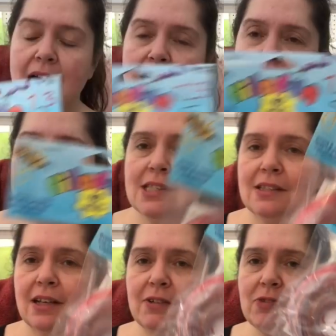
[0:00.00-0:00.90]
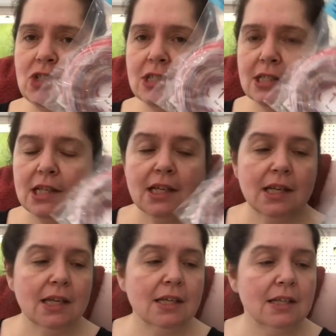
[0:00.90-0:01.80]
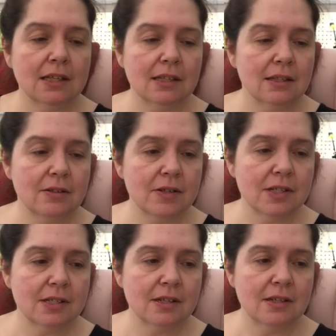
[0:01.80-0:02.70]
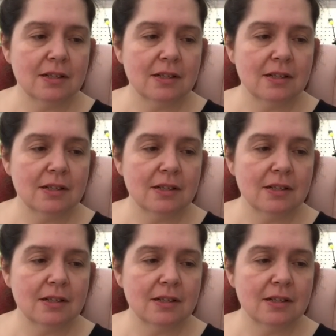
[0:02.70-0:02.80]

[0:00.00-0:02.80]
I just, I was just thinking there's